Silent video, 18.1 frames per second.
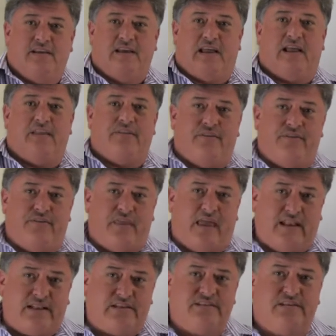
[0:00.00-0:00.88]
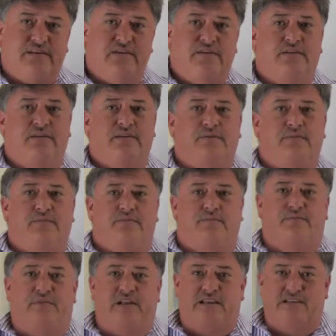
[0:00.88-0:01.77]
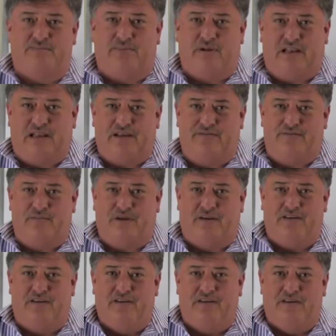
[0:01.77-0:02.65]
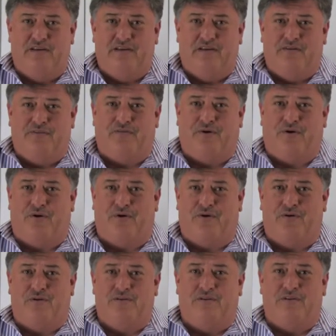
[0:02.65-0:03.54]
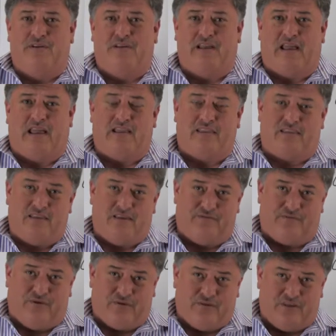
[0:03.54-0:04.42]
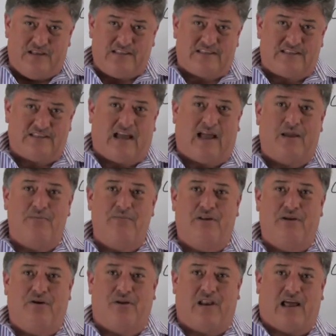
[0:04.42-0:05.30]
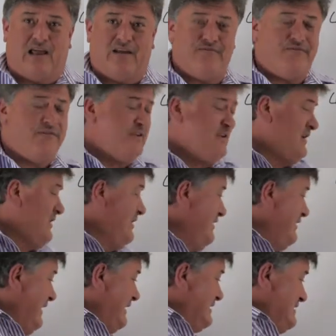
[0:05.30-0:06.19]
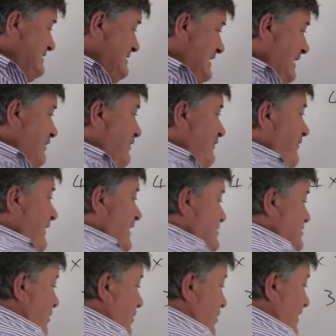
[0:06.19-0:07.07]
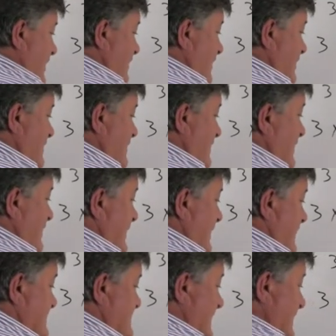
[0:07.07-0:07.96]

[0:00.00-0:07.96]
And that, please believe me, for this time in your life, that 0 factorial is